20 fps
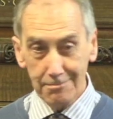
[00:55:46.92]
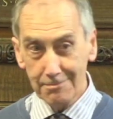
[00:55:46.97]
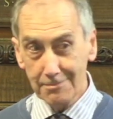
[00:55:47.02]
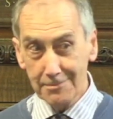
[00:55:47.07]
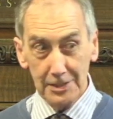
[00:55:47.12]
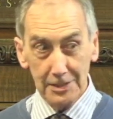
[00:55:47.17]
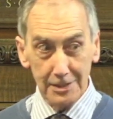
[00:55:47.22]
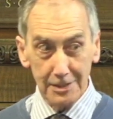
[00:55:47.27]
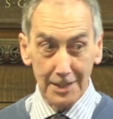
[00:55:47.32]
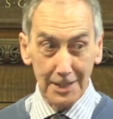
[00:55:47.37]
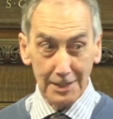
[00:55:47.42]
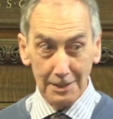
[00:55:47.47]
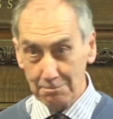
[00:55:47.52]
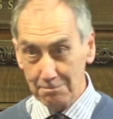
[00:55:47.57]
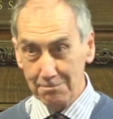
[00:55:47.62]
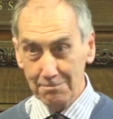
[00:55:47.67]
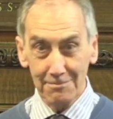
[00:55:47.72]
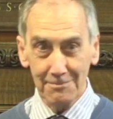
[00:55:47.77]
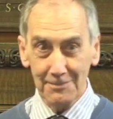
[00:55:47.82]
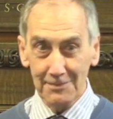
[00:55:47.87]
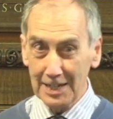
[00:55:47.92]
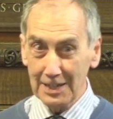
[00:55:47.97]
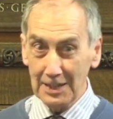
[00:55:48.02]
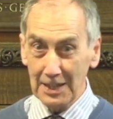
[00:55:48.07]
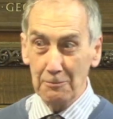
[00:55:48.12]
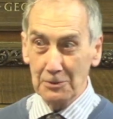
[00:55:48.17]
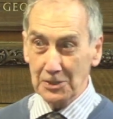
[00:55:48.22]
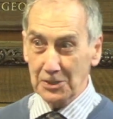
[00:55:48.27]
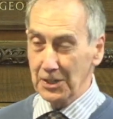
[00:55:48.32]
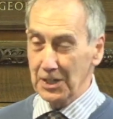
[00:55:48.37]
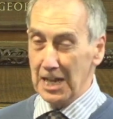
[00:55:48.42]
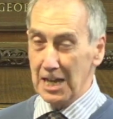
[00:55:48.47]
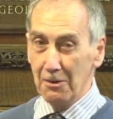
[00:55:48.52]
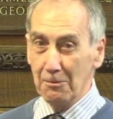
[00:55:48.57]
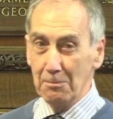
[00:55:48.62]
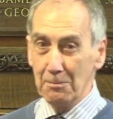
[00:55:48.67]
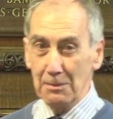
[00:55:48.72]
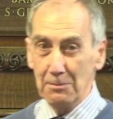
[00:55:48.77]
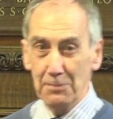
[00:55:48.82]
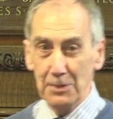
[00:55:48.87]
You know, like, like that was going to
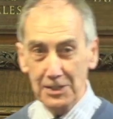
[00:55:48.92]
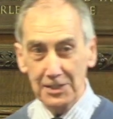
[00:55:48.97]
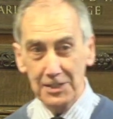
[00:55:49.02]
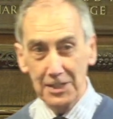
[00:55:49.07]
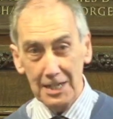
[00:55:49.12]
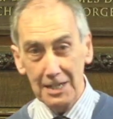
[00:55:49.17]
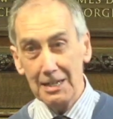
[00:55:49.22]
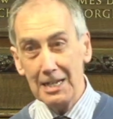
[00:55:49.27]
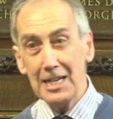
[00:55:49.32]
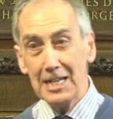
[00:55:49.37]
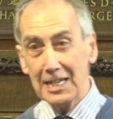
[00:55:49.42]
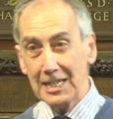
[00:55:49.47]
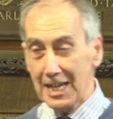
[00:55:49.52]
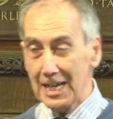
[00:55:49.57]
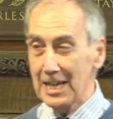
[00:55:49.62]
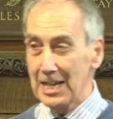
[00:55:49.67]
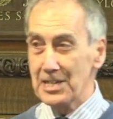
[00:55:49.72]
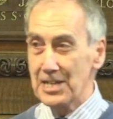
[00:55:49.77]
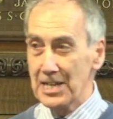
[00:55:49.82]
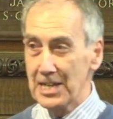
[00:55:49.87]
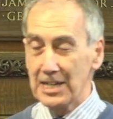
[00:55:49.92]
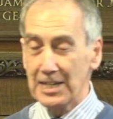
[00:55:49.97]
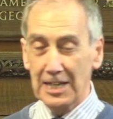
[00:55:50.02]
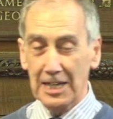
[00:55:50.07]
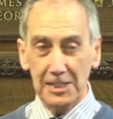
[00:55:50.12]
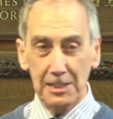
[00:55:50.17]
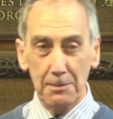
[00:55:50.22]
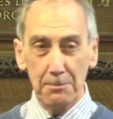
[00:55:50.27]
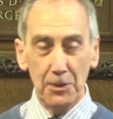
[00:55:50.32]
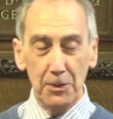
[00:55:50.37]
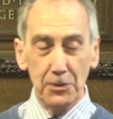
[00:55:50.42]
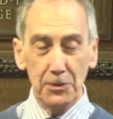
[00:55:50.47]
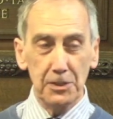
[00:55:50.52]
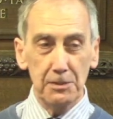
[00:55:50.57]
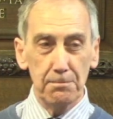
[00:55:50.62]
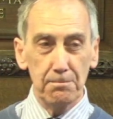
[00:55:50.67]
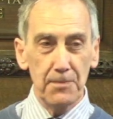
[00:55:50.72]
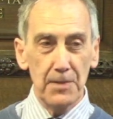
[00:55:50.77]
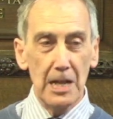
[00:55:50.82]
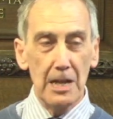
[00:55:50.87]
help me. But uh, it kind of did, I suppose.
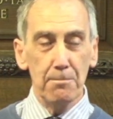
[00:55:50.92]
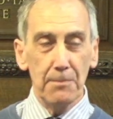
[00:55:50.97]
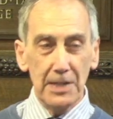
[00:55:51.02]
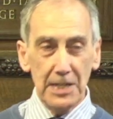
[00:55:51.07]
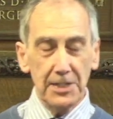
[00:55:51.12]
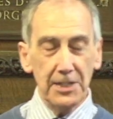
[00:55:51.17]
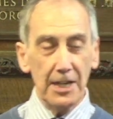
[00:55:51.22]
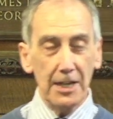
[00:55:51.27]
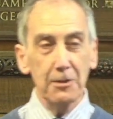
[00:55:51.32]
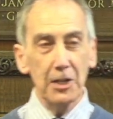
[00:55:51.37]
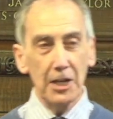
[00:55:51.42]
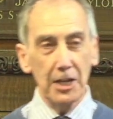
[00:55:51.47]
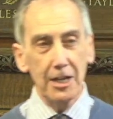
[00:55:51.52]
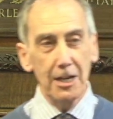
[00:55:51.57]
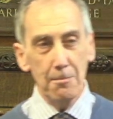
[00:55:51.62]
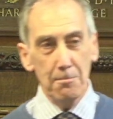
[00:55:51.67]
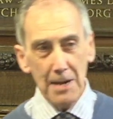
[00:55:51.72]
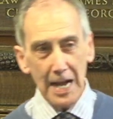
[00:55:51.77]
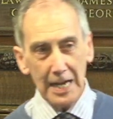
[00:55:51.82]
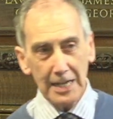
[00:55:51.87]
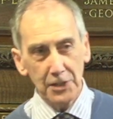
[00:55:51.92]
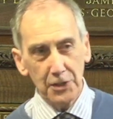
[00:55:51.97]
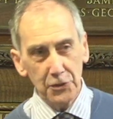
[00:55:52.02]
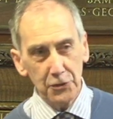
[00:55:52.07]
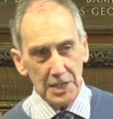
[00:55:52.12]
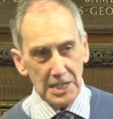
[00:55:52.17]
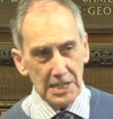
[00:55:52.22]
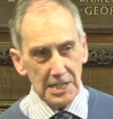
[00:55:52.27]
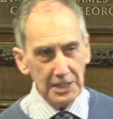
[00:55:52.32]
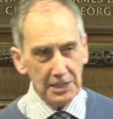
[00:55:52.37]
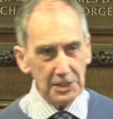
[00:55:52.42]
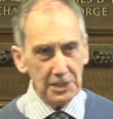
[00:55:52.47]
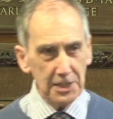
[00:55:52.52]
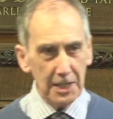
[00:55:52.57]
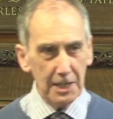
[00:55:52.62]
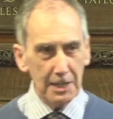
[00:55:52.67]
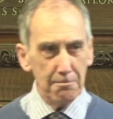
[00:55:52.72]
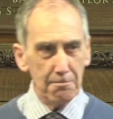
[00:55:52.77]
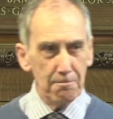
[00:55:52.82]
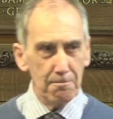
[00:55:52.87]
But he said, I'm going to come back in three days'
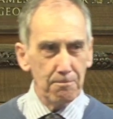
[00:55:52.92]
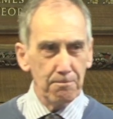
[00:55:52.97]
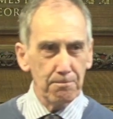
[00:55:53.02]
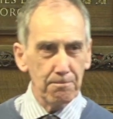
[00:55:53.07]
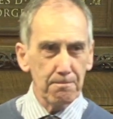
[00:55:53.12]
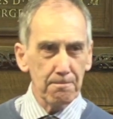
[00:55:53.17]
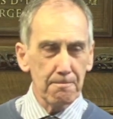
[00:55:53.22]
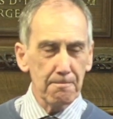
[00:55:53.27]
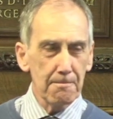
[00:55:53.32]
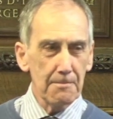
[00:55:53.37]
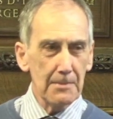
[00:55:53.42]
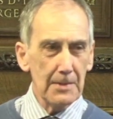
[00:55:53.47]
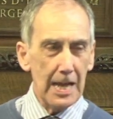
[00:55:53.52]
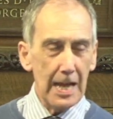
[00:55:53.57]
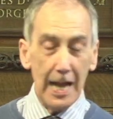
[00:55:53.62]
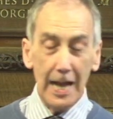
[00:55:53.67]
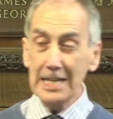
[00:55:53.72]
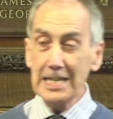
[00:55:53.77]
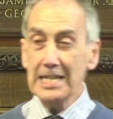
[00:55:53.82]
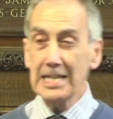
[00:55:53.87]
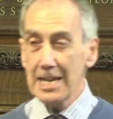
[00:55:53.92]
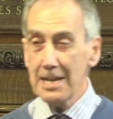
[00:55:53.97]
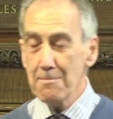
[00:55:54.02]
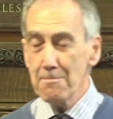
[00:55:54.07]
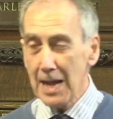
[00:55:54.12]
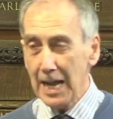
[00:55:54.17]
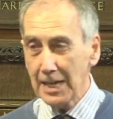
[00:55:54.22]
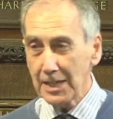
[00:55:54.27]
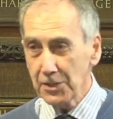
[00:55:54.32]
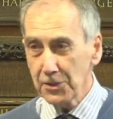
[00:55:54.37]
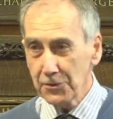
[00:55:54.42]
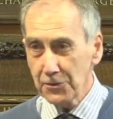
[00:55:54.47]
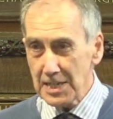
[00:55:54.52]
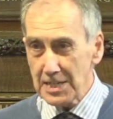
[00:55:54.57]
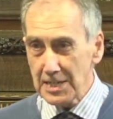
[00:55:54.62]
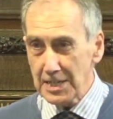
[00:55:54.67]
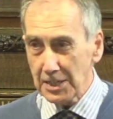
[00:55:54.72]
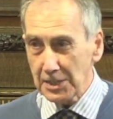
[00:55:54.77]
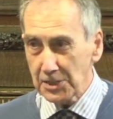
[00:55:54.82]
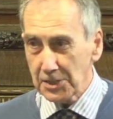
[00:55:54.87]
time. And he came back in three
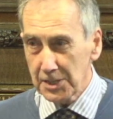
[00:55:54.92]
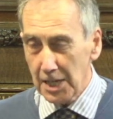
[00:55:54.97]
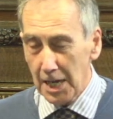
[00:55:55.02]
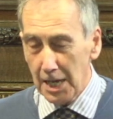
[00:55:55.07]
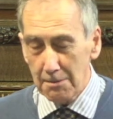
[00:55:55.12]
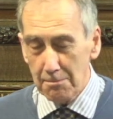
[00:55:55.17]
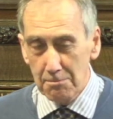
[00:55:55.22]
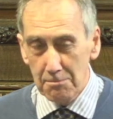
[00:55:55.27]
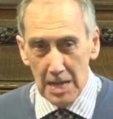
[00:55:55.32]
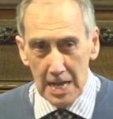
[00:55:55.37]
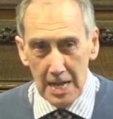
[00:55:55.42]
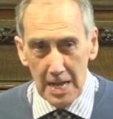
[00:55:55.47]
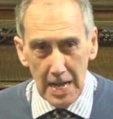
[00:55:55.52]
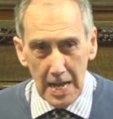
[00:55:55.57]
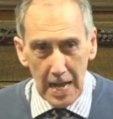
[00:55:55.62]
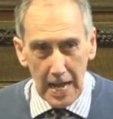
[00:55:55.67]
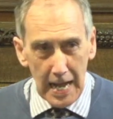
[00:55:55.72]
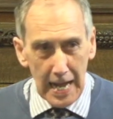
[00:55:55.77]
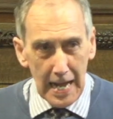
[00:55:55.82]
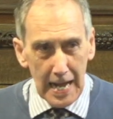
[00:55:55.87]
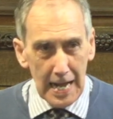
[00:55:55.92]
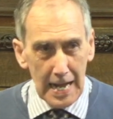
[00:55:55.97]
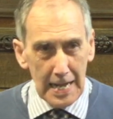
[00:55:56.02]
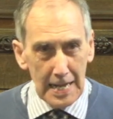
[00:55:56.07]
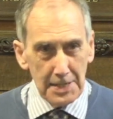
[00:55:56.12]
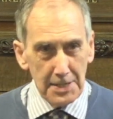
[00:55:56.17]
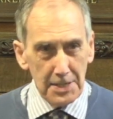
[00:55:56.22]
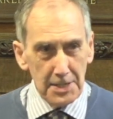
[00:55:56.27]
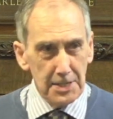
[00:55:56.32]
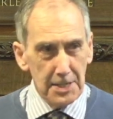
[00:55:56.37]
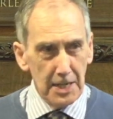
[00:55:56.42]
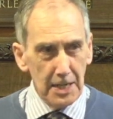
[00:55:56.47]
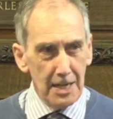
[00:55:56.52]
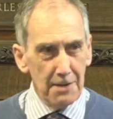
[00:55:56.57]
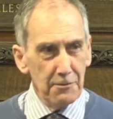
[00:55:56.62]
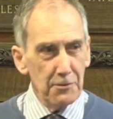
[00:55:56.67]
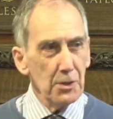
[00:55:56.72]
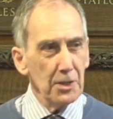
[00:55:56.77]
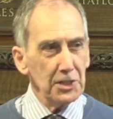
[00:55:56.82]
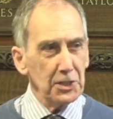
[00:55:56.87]
days' time. And uh,
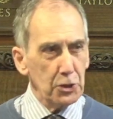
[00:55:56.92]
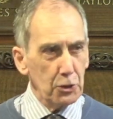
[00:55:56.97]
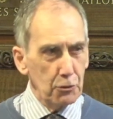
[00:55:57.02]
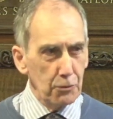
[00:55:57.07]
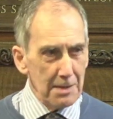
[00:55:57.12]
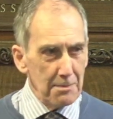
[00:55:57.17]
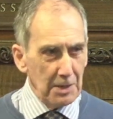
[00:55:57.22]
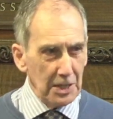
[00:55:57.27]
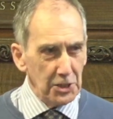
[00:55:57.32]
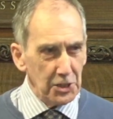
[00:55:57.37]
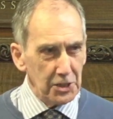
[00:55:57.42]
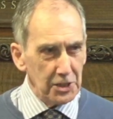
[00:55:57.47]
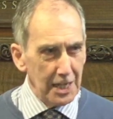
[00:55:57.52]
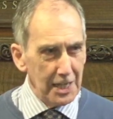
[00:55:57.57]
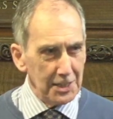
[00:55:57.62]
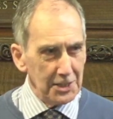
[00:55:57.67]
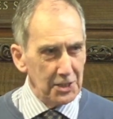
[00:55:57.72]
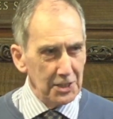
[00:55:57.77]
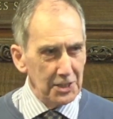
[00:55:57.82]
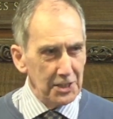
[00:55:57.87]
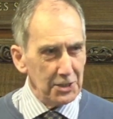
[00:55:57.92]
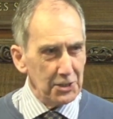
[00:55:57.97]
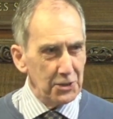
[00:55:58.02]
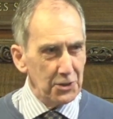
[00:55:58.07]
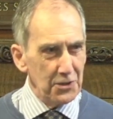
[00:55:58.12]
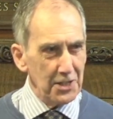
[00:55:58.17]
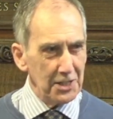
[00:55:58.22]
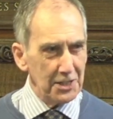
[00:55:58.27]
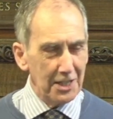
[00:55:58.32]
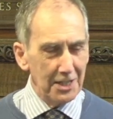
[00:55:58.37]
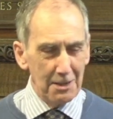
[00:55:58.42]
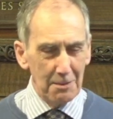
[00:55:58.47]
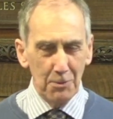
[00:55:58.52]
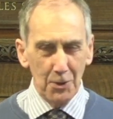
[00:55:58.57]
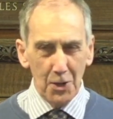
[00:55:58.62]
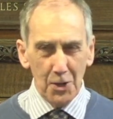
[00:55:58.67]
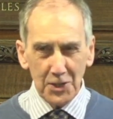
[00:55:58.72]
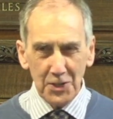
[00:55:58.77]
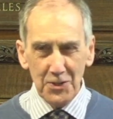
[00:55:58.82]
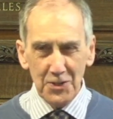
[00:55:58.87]
if you are squeamish, I suggest you just kind of
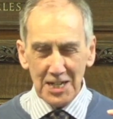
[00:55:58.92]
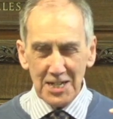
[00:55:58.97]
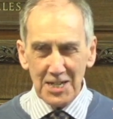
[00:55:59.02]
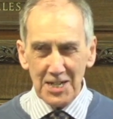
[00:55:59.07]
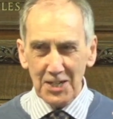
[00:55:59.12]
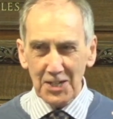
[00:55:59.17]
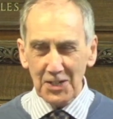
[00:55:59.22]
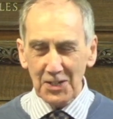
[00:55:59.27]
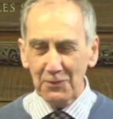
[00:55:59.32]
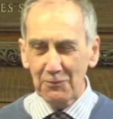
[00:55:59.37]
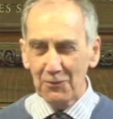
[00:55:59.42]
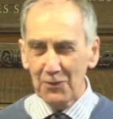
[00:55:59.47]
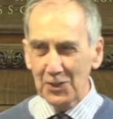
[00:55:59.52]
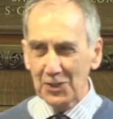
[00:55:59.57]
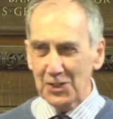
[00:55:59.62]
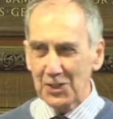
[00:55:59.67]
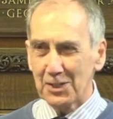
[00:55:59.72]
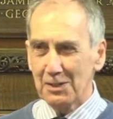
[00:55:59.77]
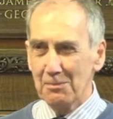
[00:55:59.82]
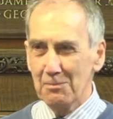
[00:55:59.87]
block your ears for just a